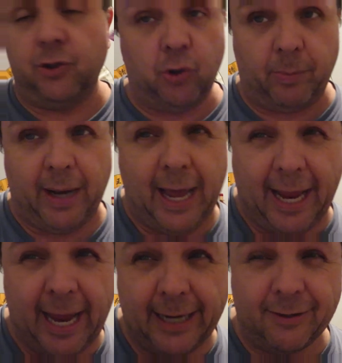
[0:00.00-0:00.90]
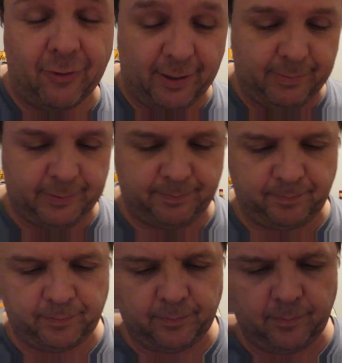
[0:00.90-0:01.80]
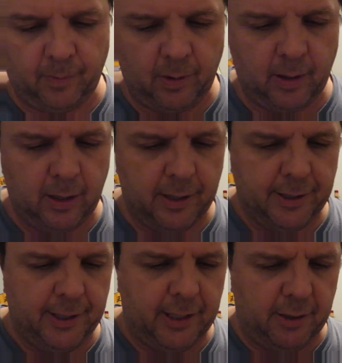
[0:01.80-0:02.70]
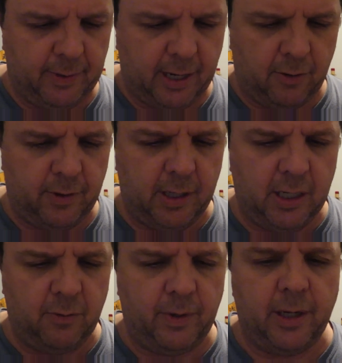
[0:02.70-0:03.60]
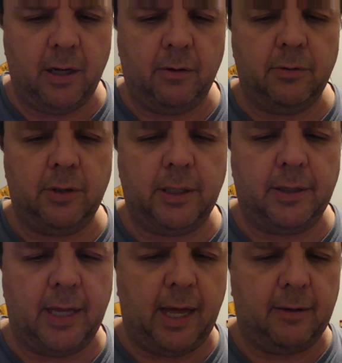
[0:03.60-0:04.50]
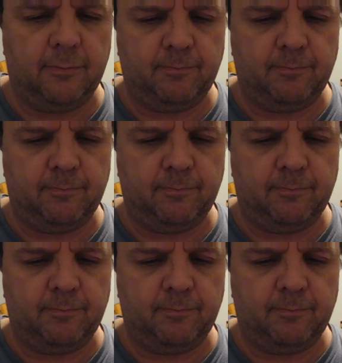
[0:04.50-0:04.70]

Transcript: normally I hate grape. Here we go, here we go. Look at that.